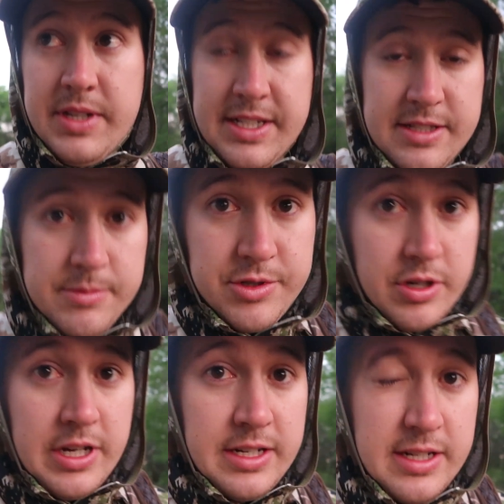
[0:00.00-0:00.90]
Did some
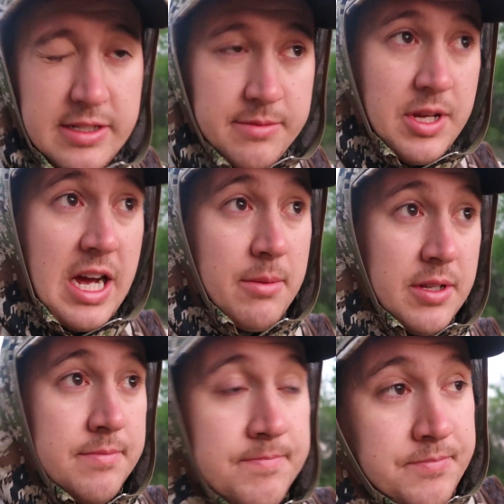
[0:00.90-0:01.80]
strutting, did some
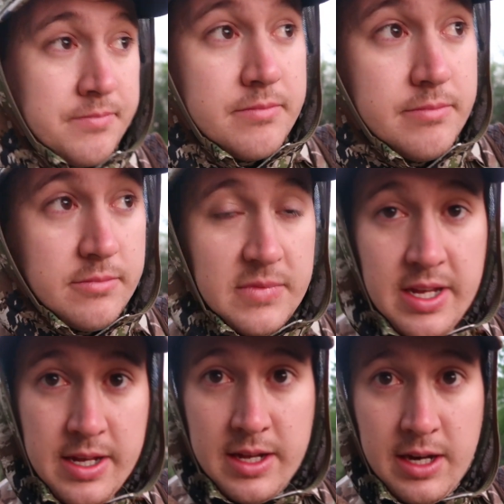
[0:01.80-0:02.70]
gobbling.
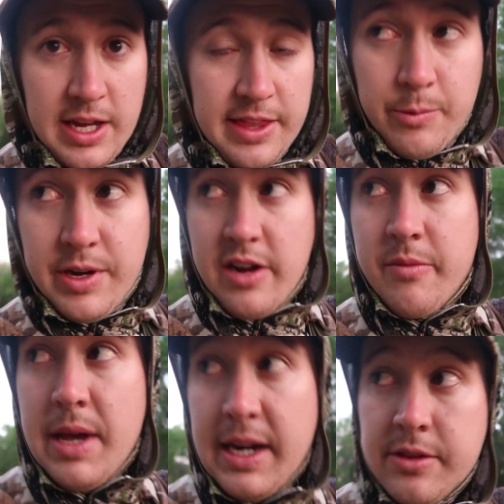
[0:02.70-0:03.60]
and then went
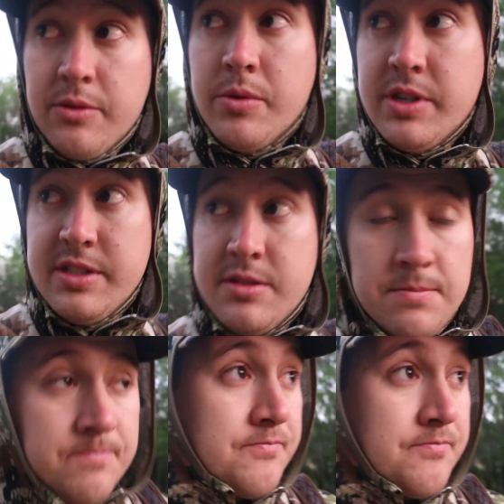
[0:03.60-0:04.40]
off back into the woods.